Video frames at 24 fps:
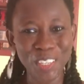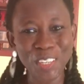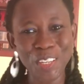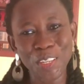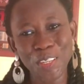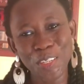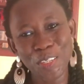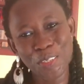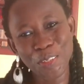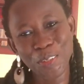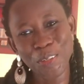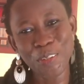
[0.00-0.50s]

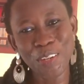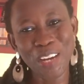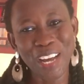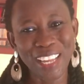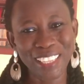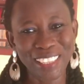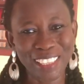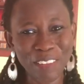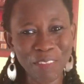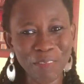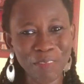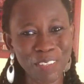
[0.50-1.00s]
So I
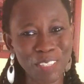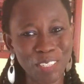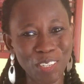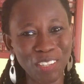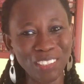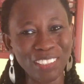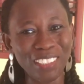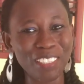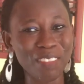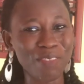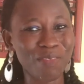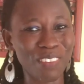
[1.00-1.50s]
think with all
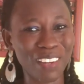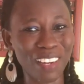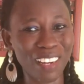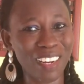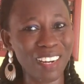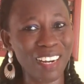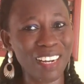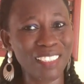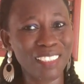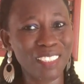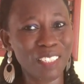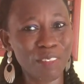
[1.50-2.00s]
this
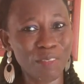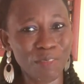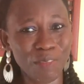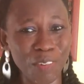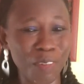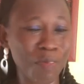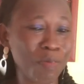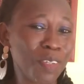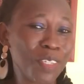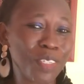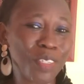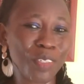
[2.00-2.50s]
background
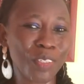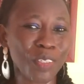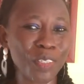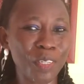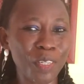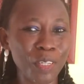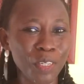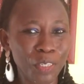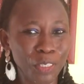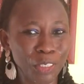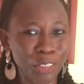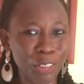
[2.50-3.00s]
information,
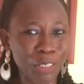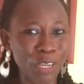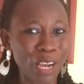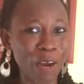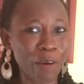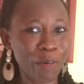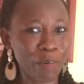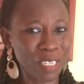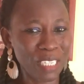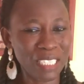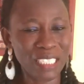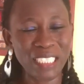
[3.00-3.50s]
you are
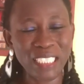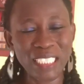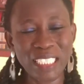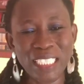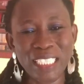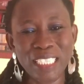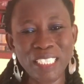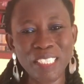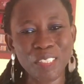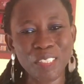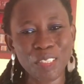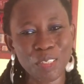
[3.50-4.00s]
ready
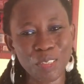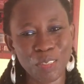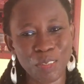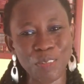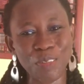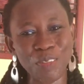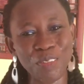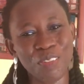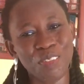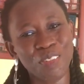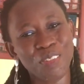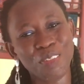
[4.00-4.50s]
to
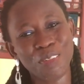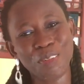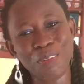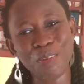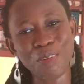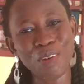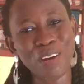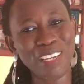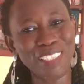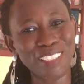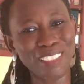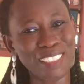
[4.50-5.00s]
go
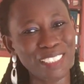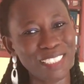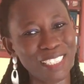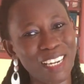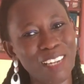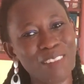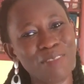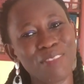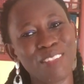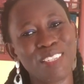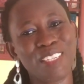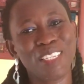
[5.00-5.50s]
and
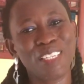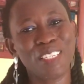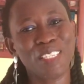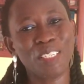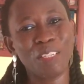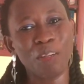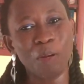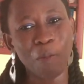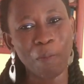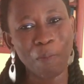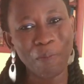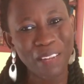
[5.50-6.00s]
draft
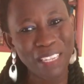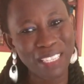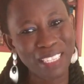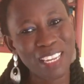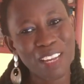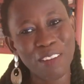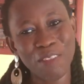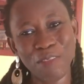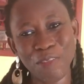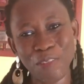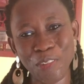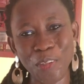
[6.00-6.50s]
your pattern
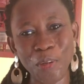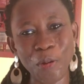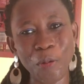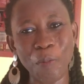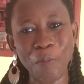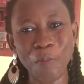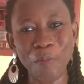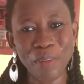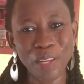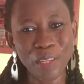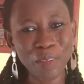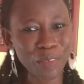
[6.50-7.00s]
for your
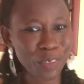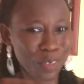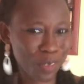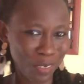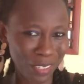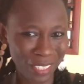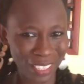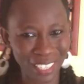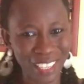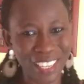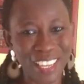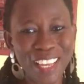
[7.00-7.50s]
male
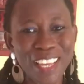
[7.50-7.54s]
tunic.